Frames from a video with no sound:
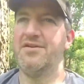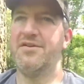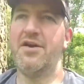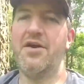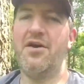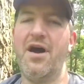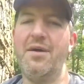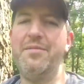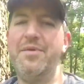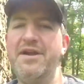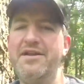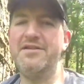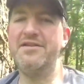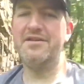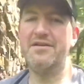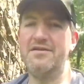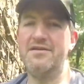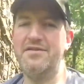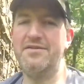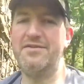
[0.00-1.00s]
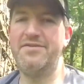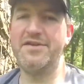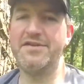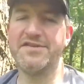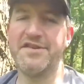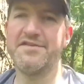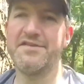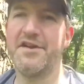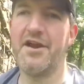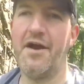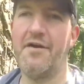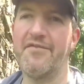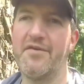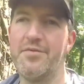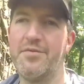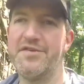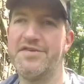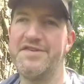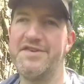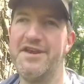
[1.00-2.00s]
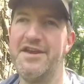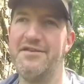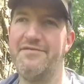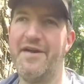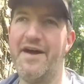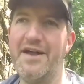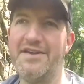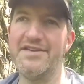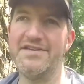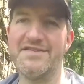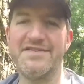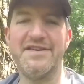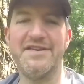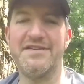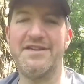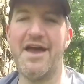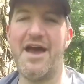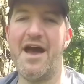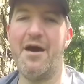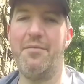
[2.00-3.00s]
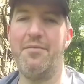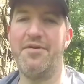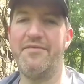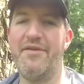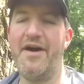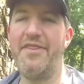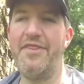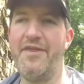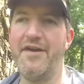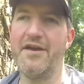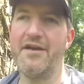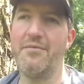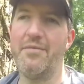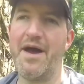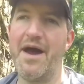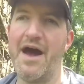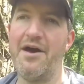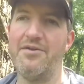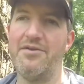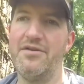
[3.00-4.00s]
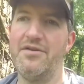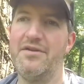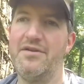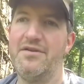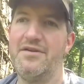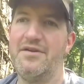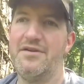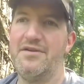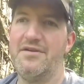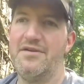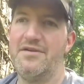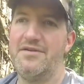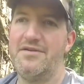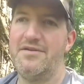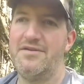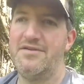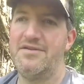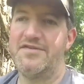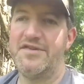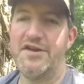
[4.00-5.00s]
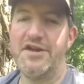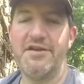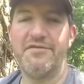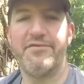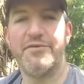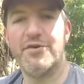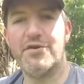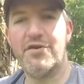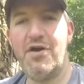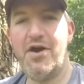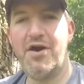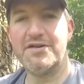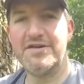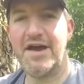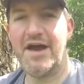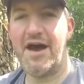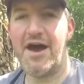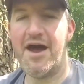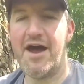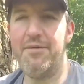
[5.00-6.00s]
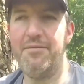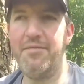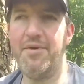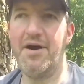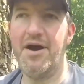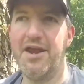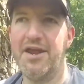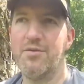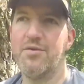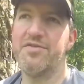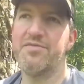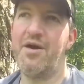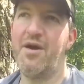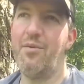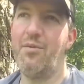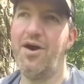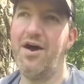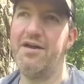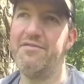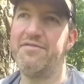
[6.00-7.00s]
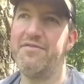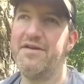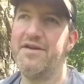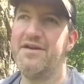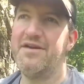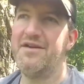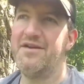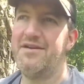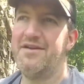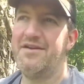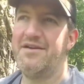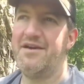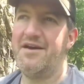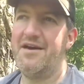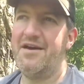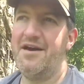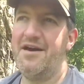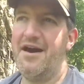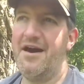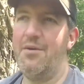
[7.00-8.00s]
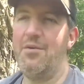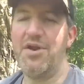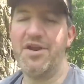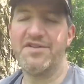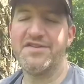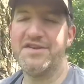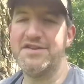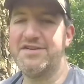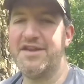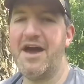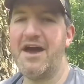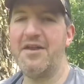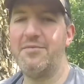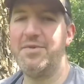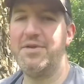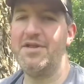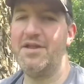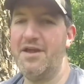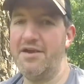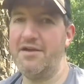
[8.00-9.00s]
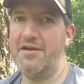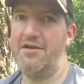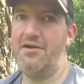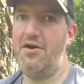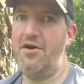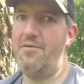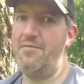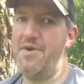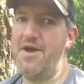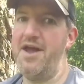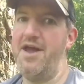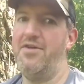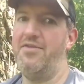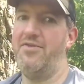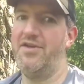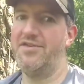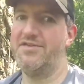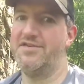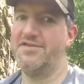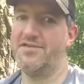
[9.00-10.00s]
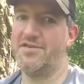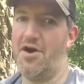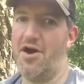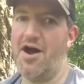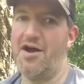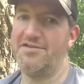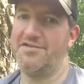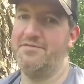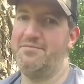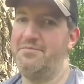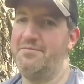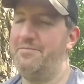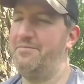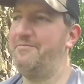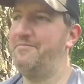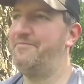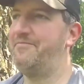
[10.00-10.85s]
So, I mean, this is a comfortable seat if I just sit down, but if I think about sitting for a long time hunting with my wife, I want to sit down and be like, oh man, this is awesome.